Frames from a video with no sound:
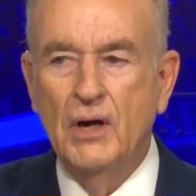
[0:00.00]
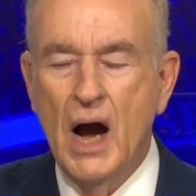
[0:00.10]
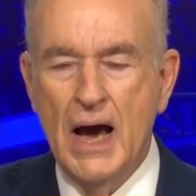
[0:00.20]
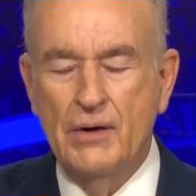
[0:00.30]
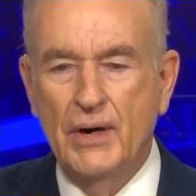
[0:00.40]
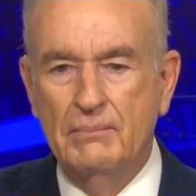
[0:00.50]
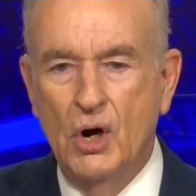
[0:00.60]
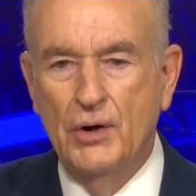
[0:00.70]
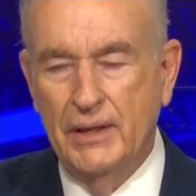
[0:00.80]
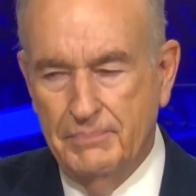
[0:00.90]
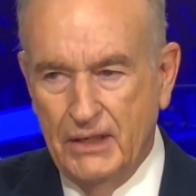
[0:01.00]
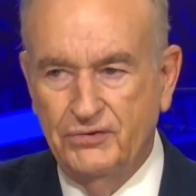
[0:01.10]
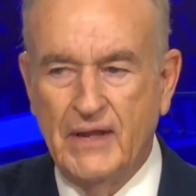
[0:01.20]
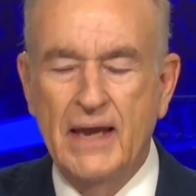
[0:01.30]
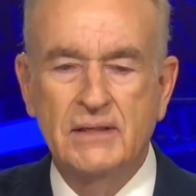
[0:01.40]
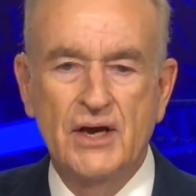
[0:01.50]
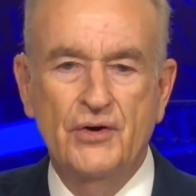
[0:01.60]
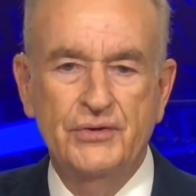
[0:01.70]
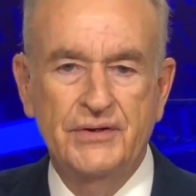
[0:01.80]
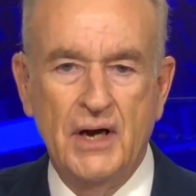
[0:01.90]
honoring Modi. Big state
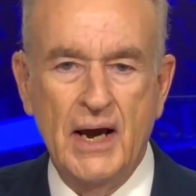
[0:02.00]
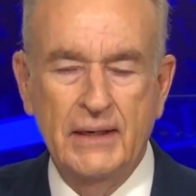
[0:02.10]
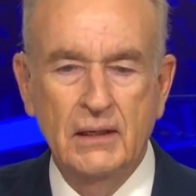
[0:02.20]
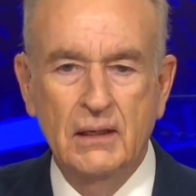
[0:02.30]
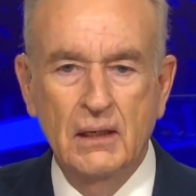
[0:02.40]
dinner tonight.